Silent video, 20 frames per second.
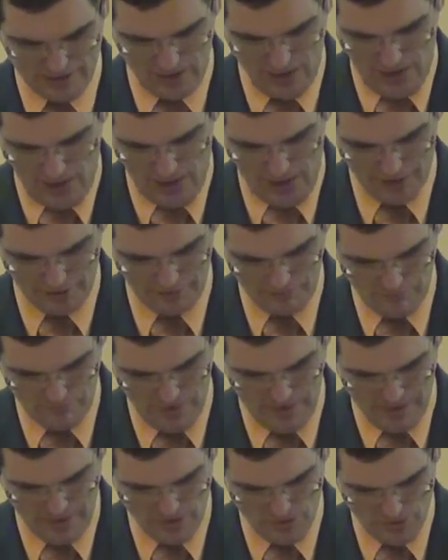God
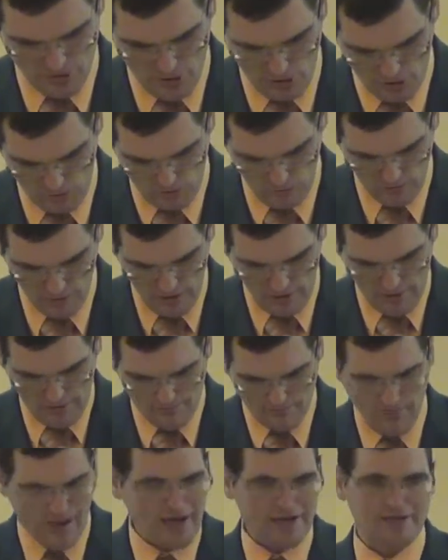may know
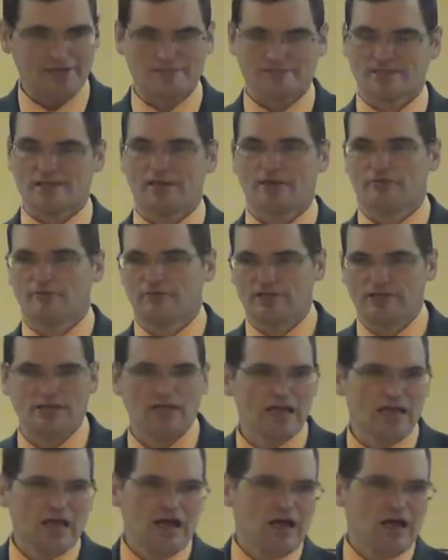mine integrity.